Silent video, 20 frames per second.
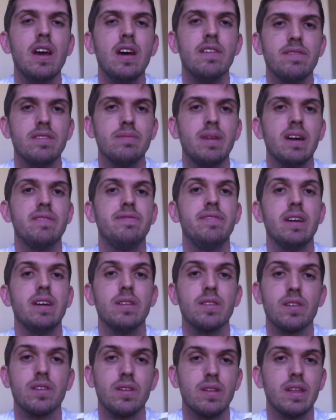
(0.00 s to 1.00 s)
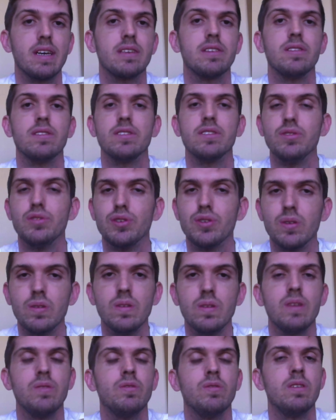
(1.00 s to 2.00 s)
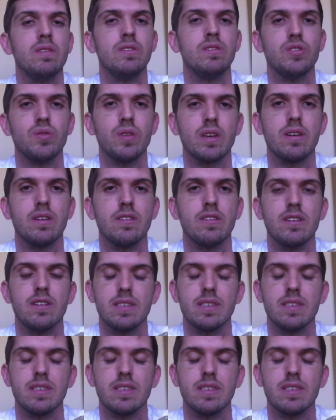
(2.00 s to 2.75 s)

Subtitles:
for my fellow collectors who truly want to enjoy cards.